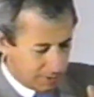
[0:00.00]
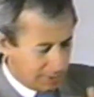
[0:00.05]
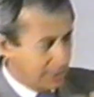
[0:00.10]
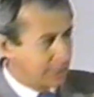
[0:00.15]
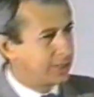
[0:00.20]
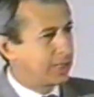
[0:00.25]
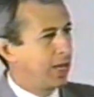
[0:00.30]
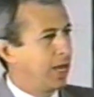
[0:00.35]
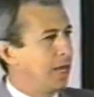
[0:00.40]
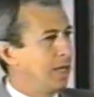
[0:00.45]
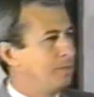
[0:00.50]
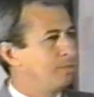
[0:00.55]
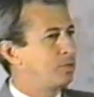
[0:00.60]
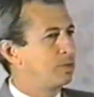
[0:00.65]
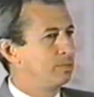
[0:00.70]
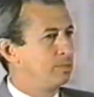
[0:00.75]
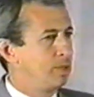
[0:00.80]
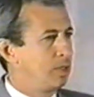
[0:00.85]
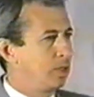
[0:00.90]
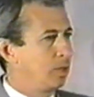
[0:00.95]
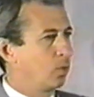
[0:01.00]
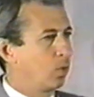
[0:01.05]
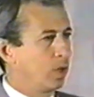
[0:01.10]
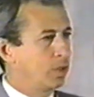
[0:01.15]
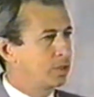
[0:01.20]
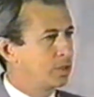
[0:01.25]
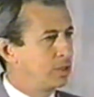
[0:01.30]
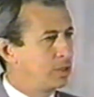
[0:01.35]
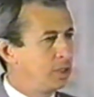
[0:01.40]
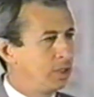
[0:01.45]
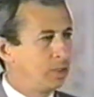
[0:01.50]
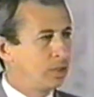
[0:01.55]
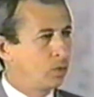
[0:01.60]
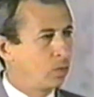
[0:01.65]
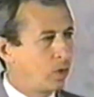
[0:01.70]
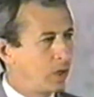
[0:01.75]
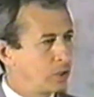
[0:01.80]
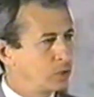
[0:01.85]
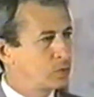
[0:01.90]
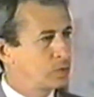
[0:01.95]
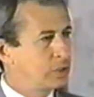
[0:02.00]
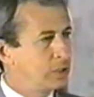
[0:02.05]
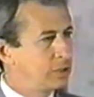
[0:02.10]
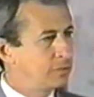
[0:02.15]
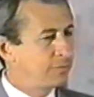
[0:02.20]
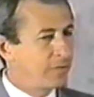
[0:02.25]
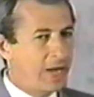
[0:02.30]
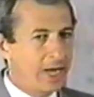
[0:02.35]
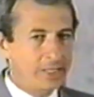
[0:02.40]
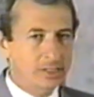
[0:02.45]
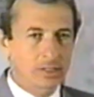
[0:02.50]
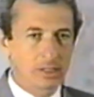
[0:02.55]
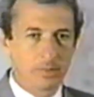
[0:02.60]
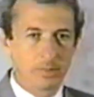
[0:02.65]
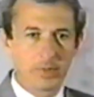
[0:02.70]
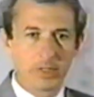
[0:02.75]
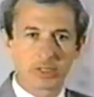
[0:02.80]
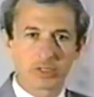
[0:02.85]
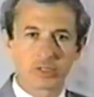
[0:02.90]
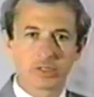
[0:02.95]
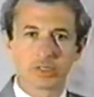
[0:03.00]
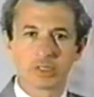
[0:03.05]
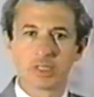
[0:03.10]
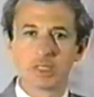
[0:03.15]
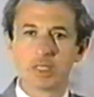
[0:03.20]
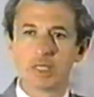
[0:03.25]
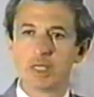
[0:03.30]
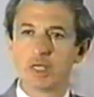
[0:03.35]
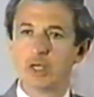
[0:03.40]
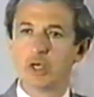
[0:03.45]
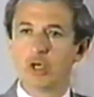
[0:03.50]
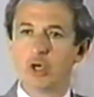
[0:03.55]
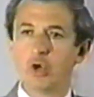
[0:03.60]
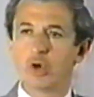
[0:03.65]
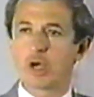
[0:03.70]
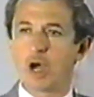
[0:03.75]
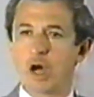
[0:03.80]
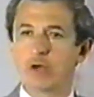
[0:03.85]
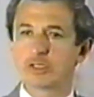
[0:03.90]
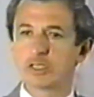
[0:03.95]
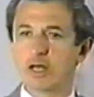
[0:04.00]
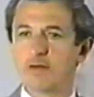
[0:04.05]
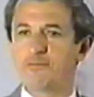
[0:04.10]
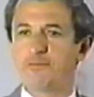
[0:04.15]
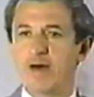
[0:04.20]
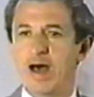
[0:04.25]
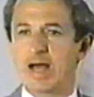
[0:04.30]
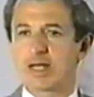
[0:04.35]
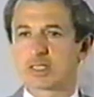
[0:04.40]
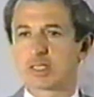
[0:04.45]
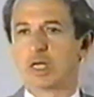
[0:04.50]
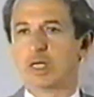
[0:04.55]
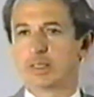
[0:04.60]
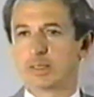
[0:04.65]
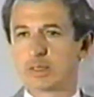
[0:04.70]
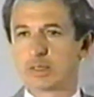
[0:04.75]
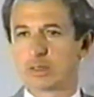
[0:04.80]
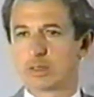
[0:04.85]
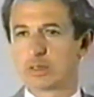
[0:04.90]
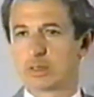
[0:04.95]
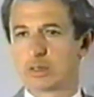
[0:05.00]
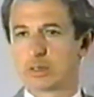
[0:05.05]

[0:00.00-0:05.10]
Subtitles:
It came to me what the deal was with these fox hunt pictures. Who goes on fox hunts?